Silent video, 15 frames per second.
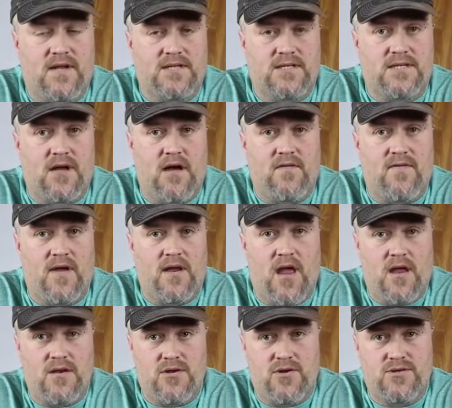and stuff
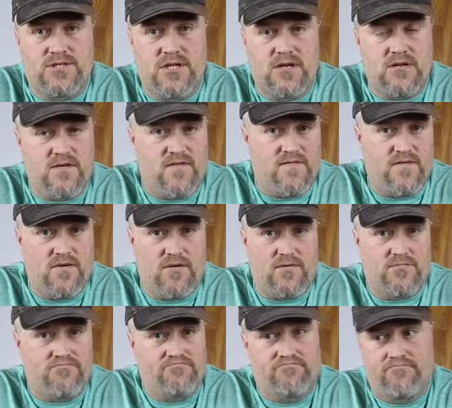and using it, you feel